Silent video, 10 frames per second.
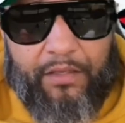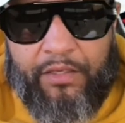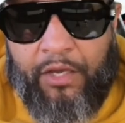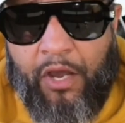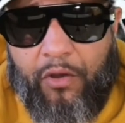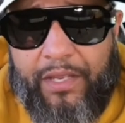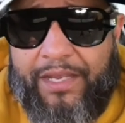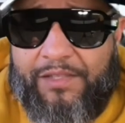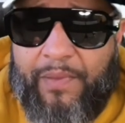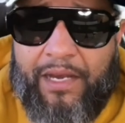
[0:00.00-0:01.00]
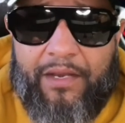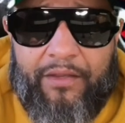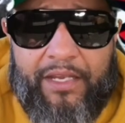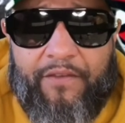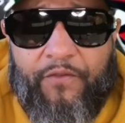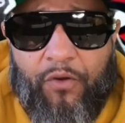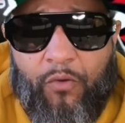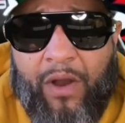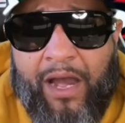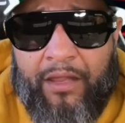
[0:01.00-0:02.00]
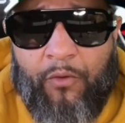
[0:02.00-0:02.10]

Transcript: he's been in the league for a while.